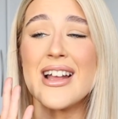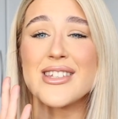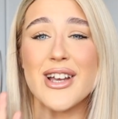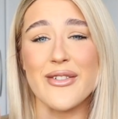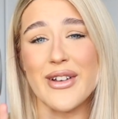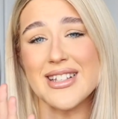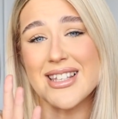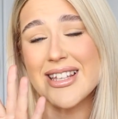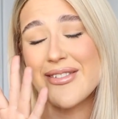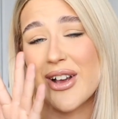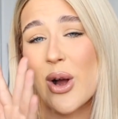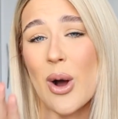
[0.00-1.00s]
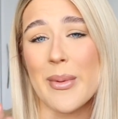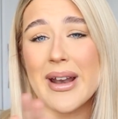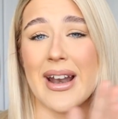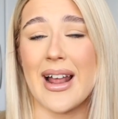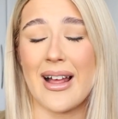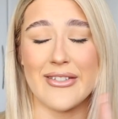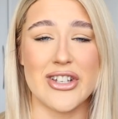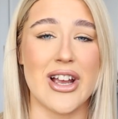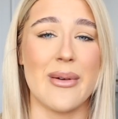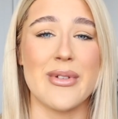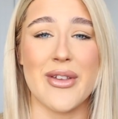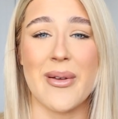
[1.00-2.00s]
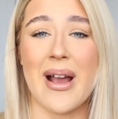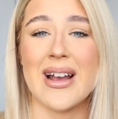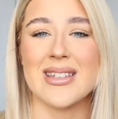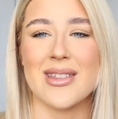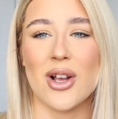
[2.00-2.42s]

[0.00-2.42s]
Don't forget to leave a comment and I'll have a chat with you guys